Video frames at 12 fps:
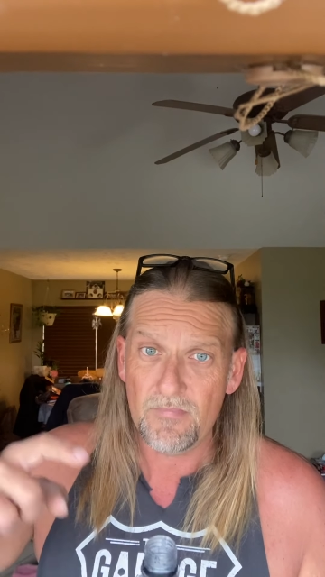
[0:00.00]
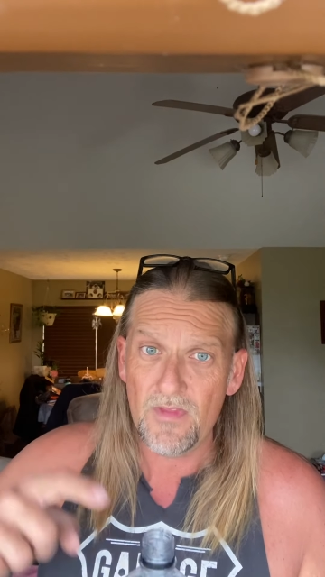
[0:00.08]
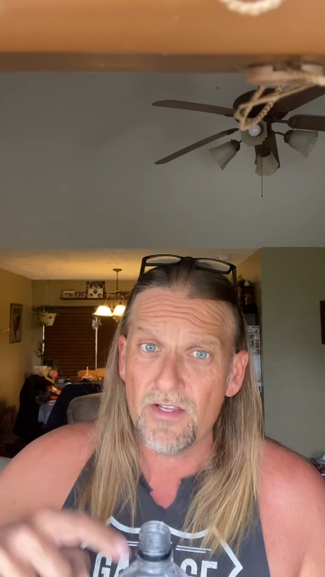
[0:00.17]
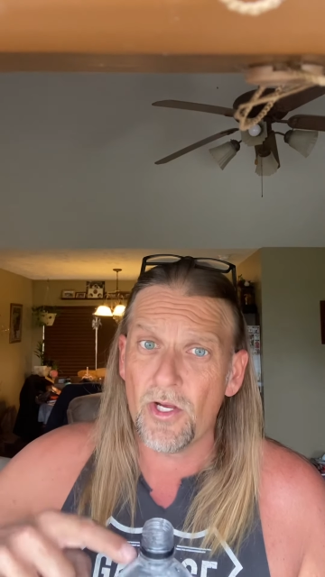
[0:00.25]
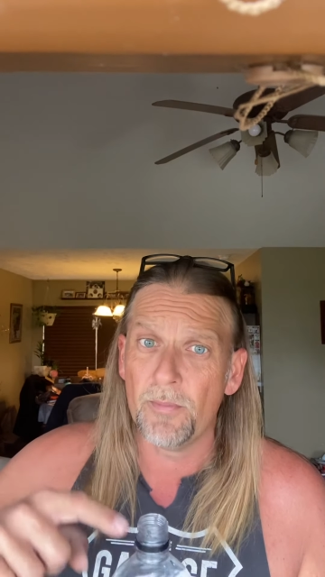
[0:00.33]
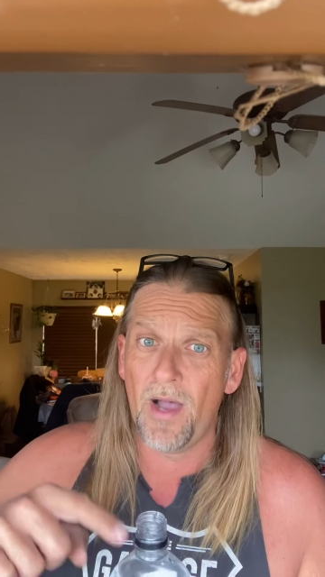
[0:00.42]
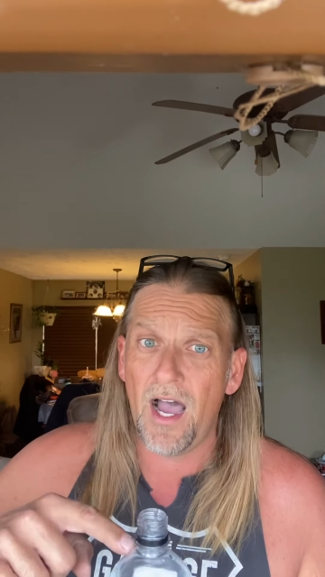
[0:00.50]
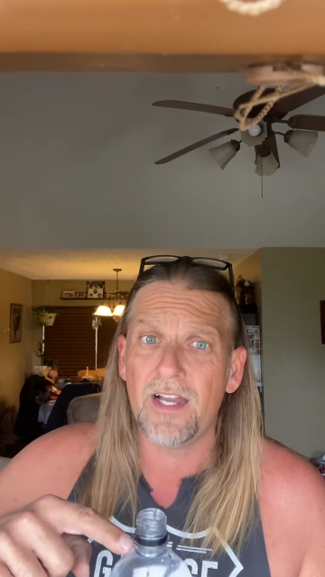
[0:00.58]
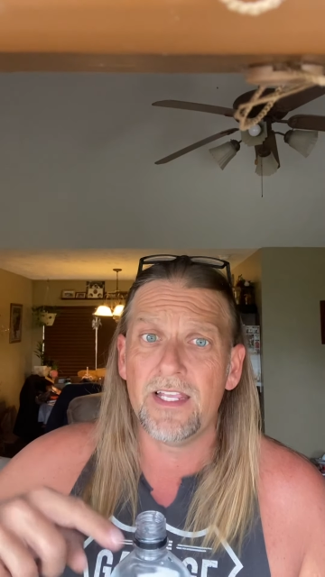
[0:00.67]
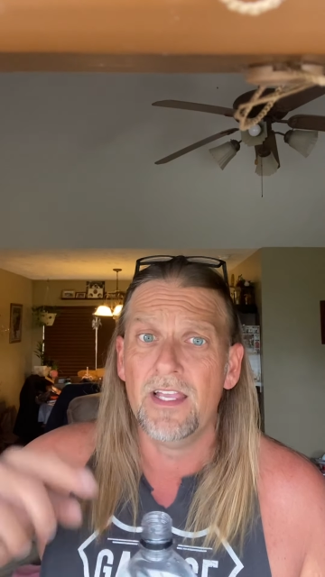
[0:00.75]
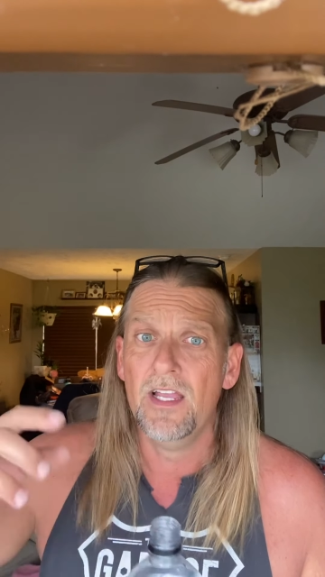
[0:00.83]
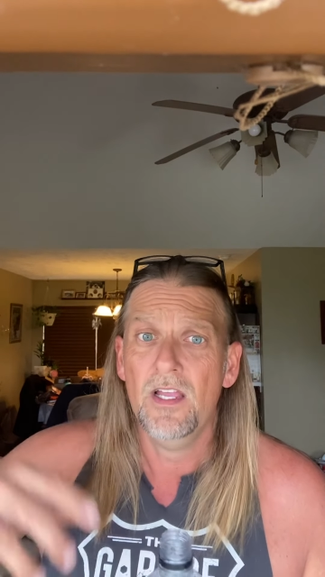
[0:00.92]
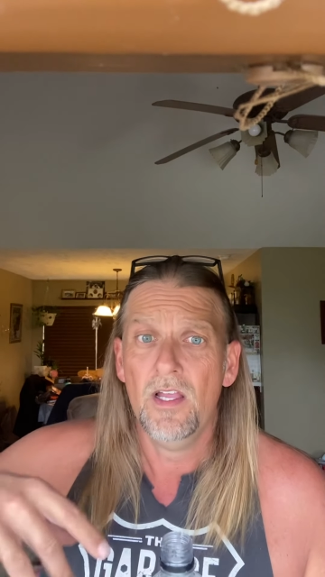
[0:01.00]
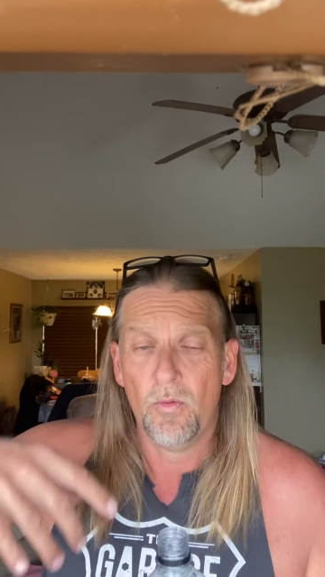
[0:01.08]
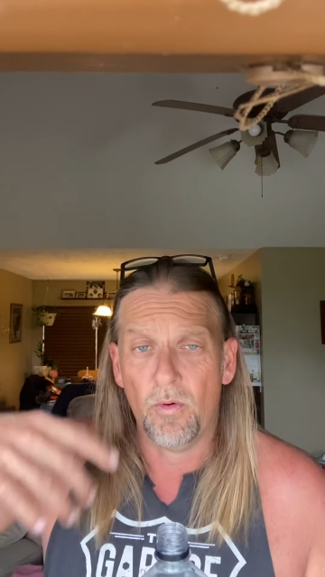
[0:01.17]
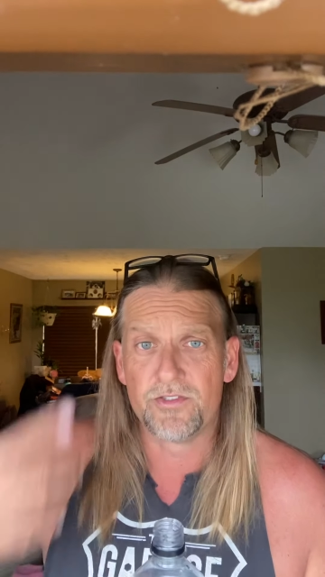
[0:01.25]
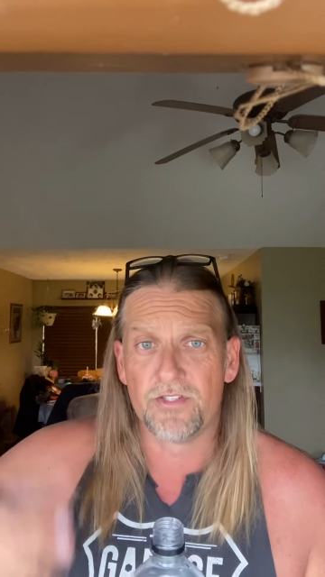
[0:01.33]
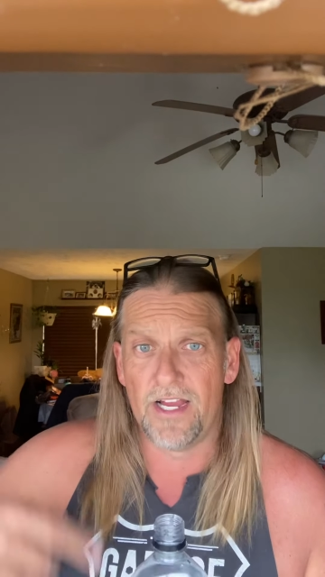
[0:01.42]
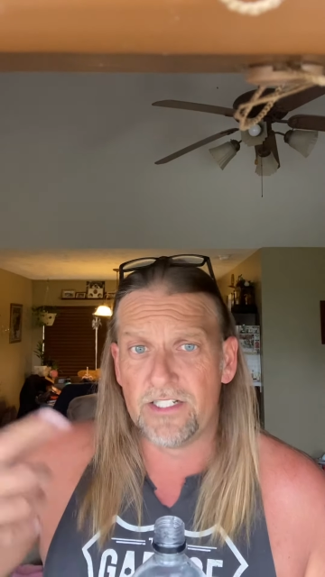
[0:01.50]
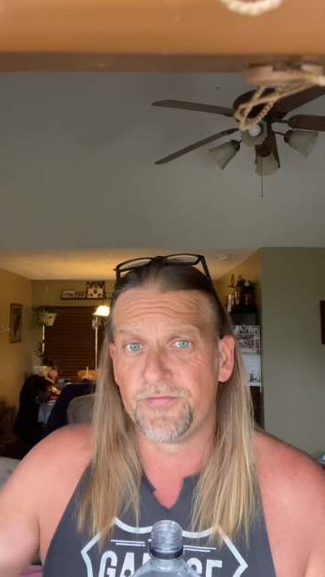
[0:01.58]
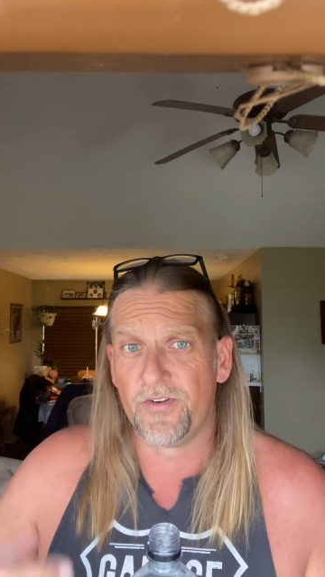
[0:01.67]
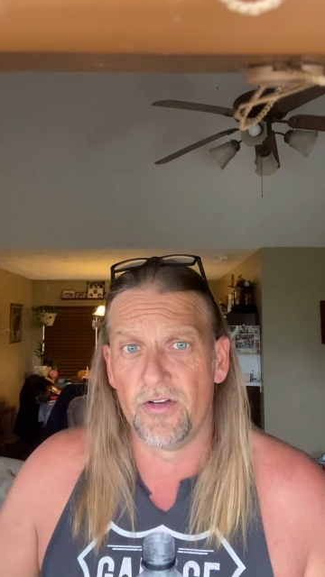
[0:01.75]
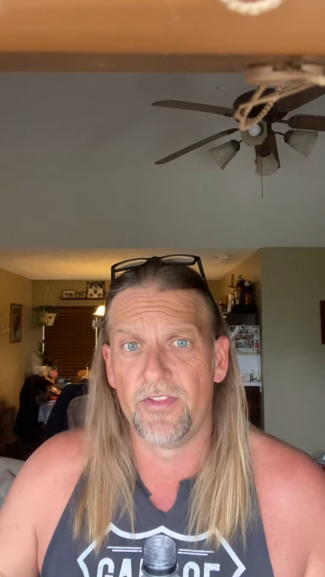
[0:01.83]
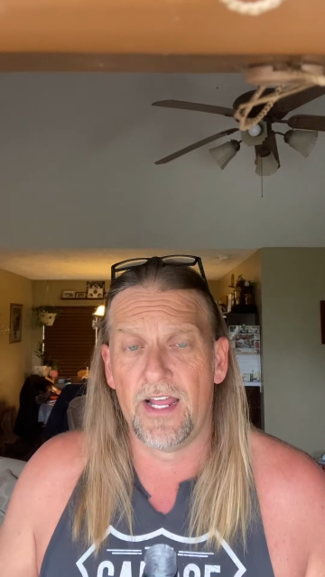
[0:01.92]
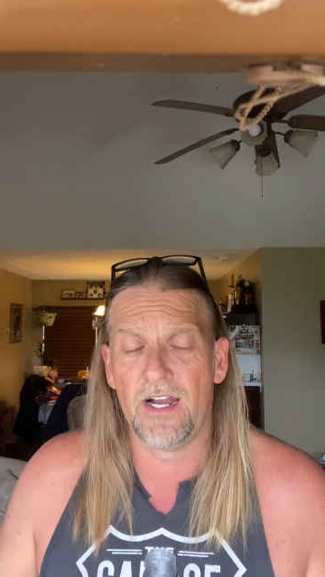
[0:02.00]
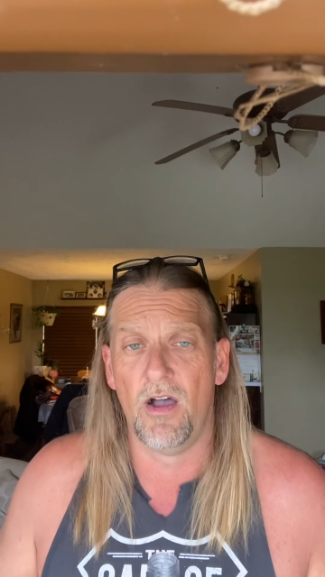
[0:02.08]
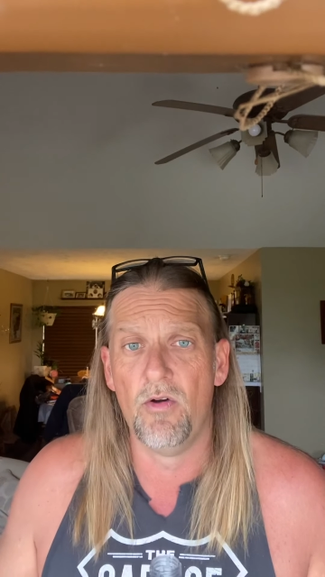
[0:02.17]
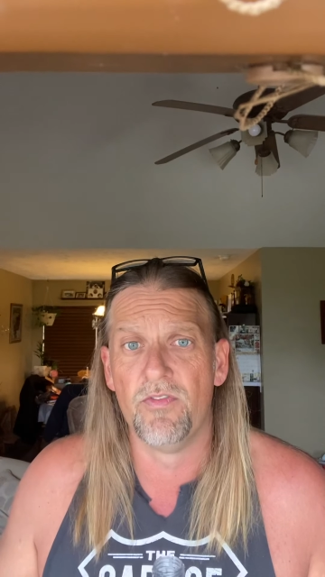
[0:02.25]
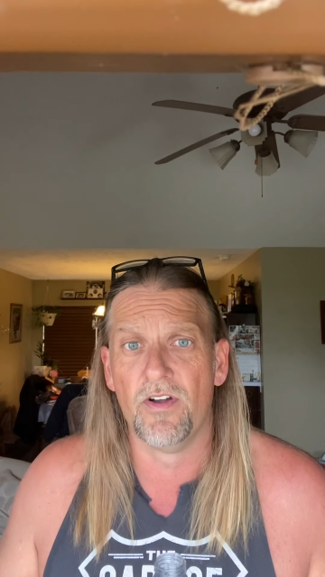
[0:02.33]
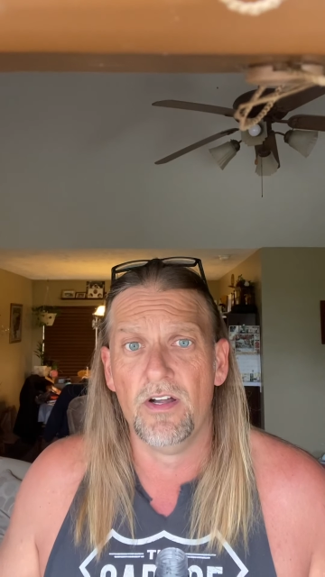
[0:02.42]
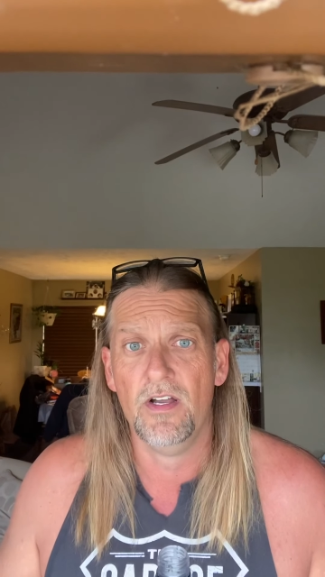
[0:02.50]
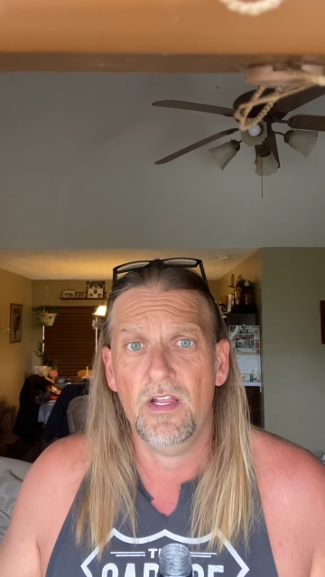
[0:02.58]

Your body will transfer that over